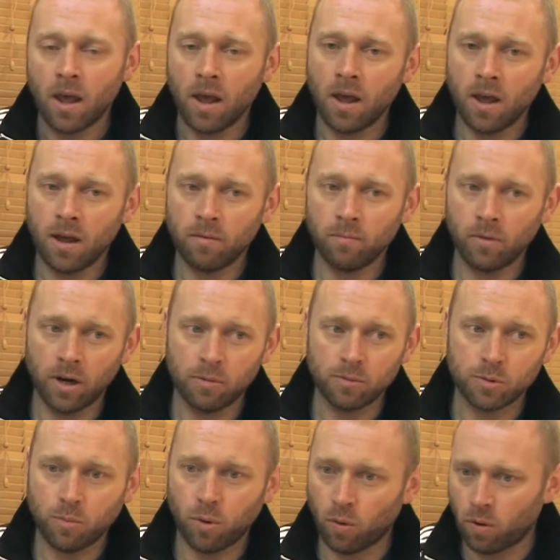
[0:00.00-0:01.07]
My name is
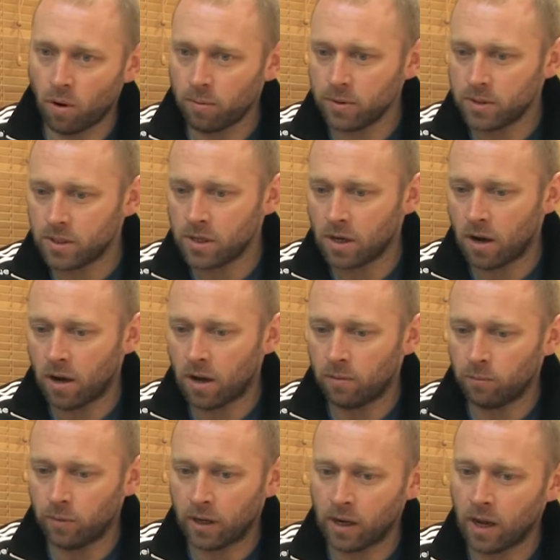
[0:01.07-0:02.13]
Paul Roberts.
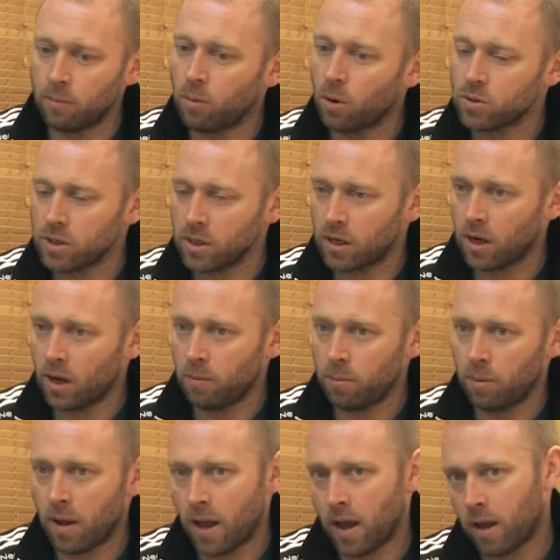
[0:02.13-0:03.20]
I'm with Clane Boxing
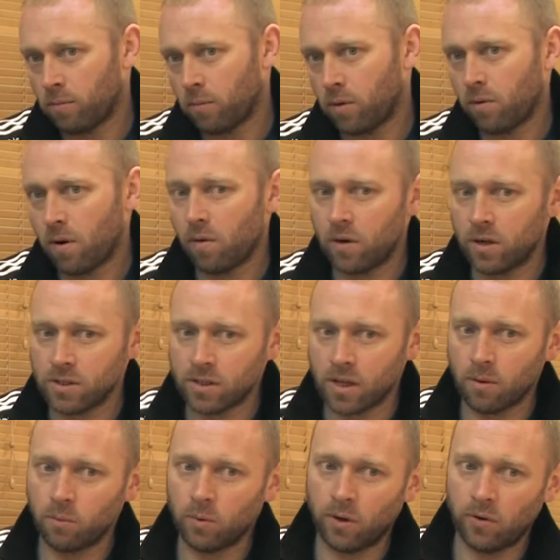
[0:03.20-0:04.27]
Club, and my role is
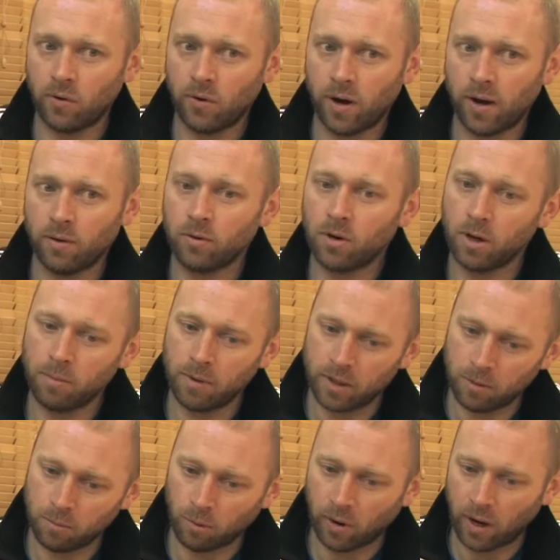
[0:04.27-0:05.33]
that we're going to be in
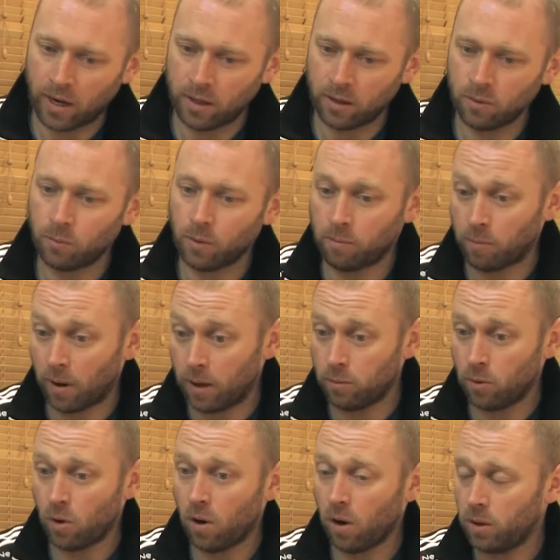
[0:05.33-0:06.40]
the parade with
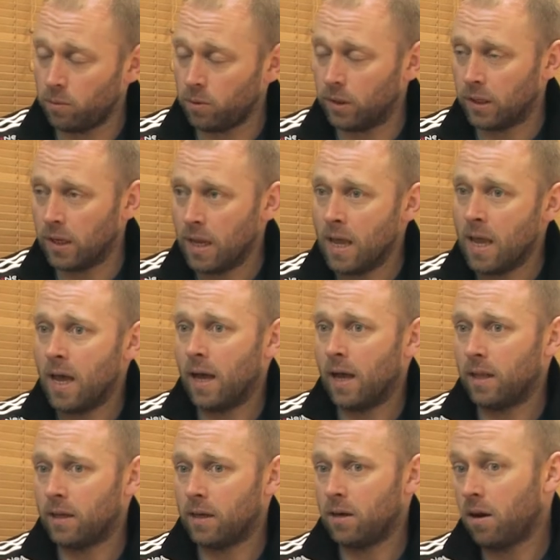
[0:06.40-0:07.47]
Ballymore Hollywood,
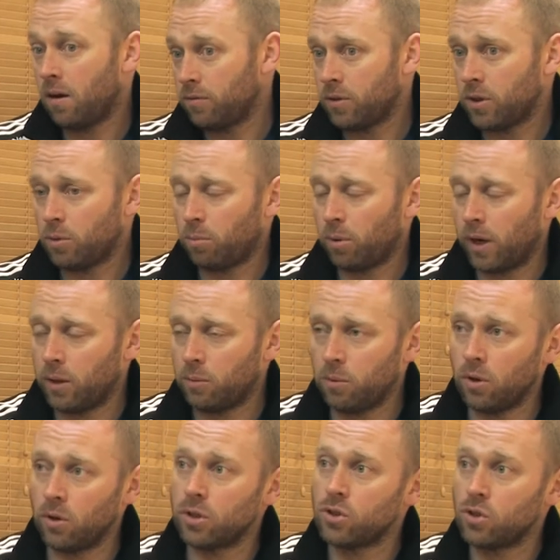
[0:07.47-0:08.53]
and then after the parade we're
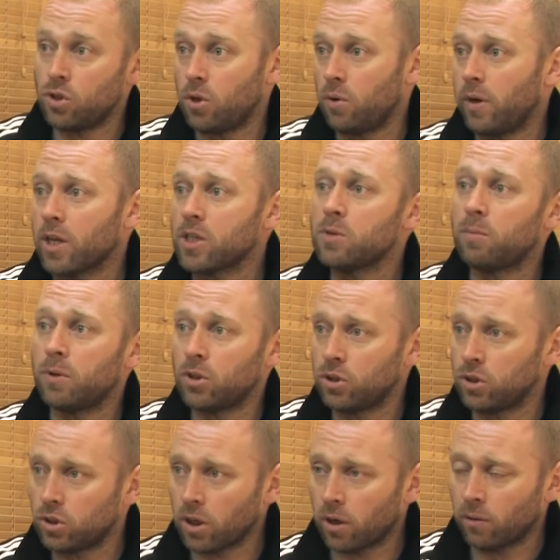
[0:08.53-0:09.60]
looking to do an exhibition
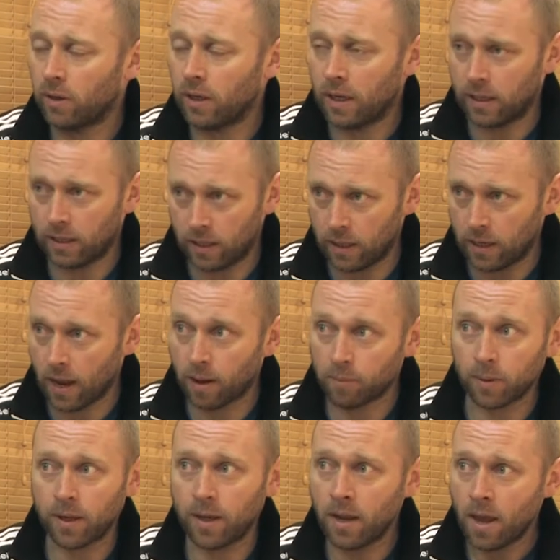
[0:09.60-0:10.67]
show in the
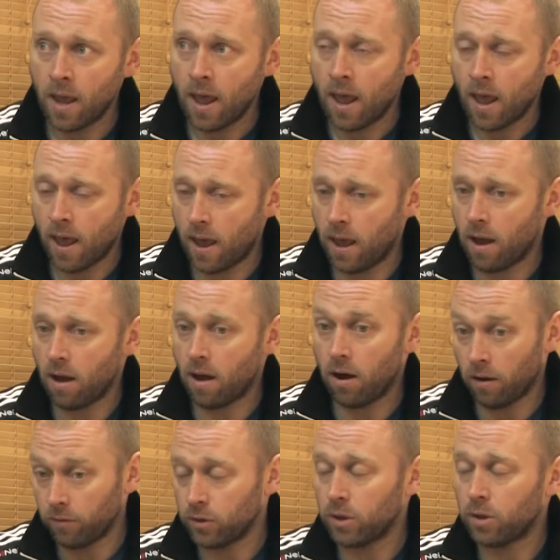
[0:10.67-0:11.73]
Abbey
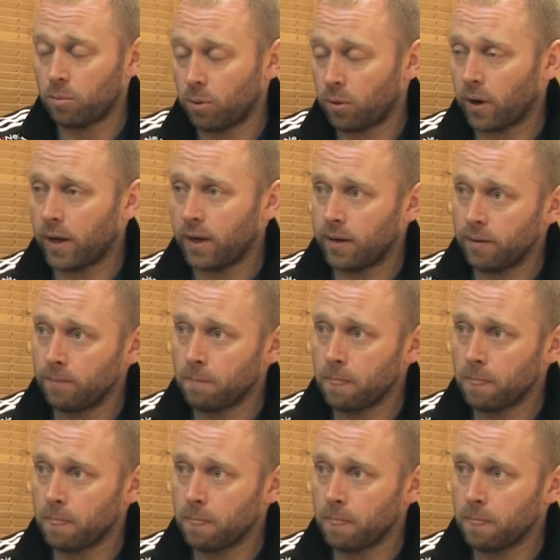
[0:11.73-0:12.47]
after the parade.